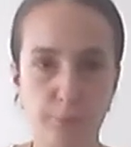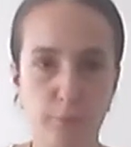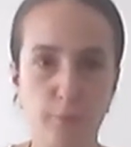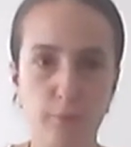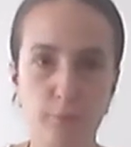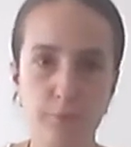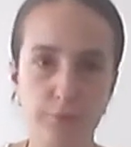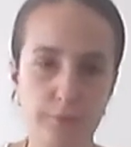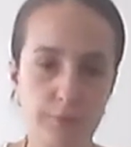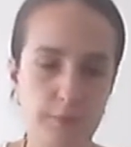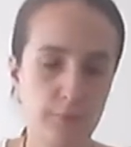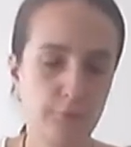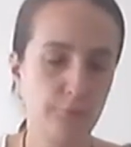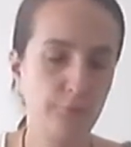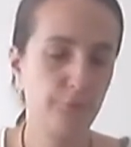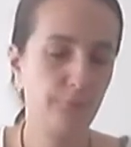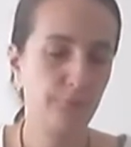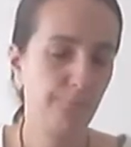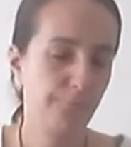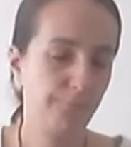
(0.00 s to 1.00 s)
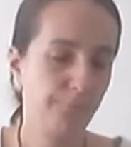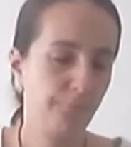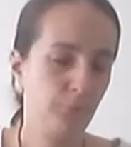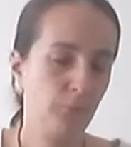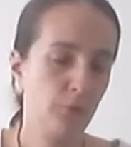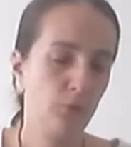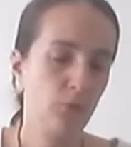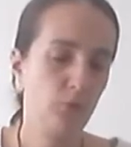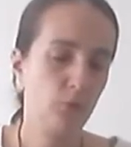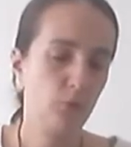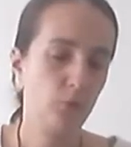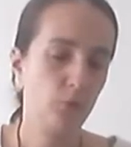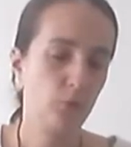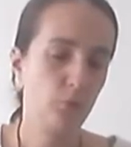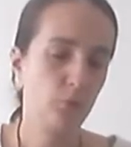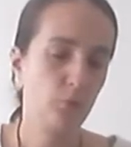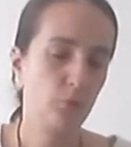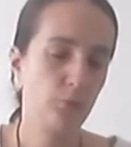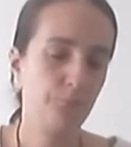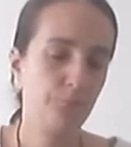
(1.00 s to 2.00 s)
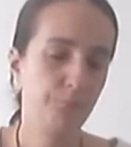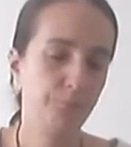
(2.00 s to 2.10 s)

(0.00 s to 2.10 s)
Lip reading: positive. So